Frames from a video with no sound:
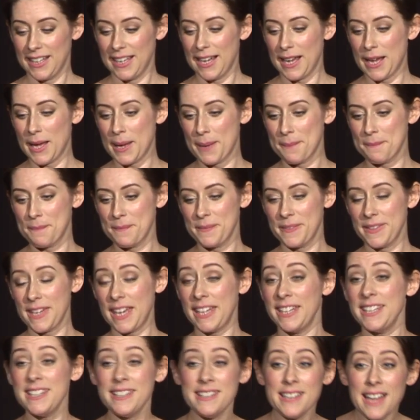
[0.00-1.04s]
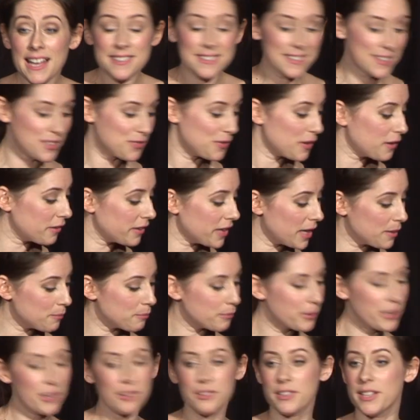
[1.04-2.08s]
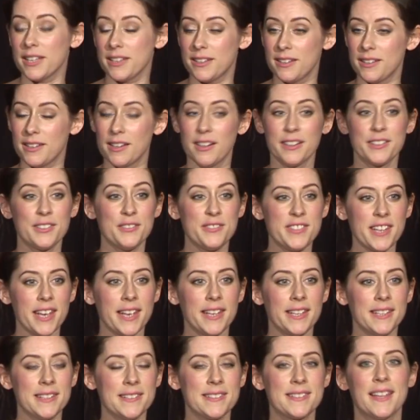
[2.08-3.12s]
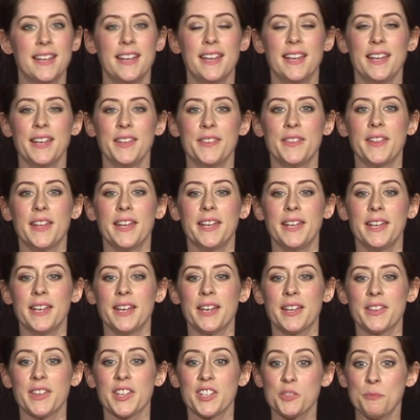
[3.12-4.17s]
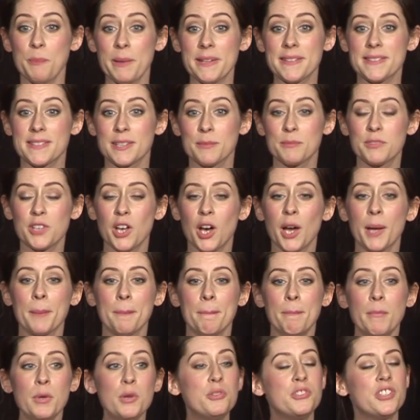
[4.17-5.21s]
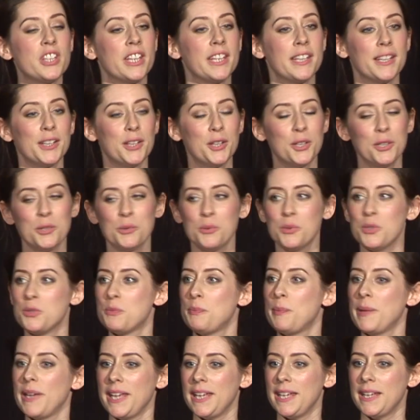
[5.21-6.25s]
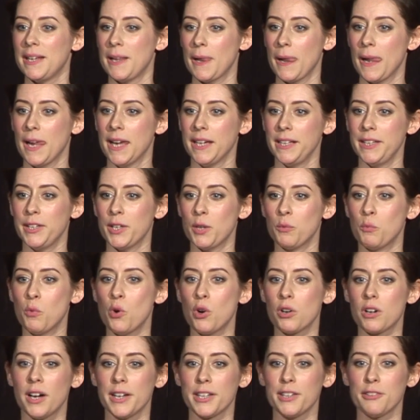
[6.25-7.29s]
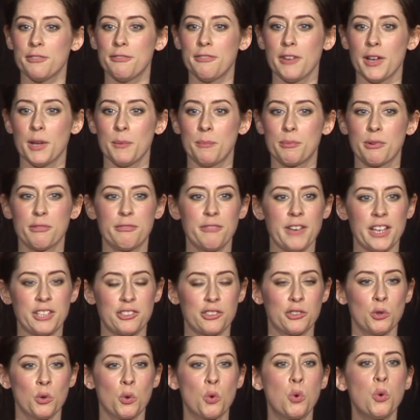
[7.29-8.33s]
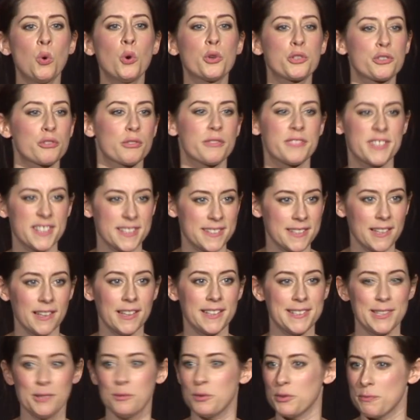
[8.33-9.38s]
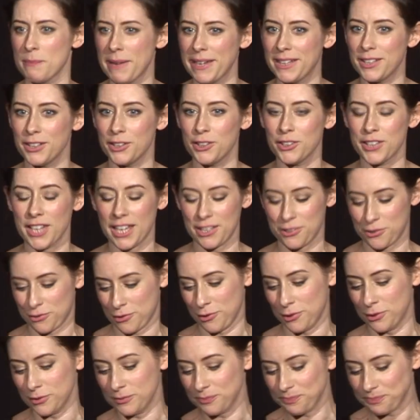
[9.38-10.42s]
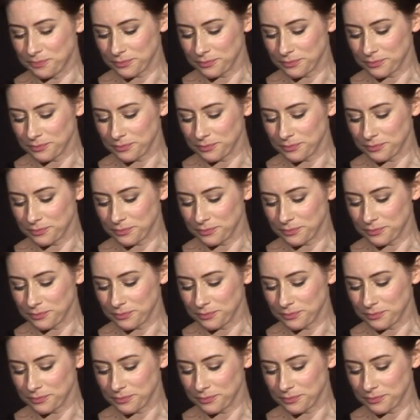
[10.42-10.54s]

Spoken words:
And in NASA's very embryonic kind of days, they spent some time mooting who would be, you know, what kind of professional quarter of society would make a good astronaut.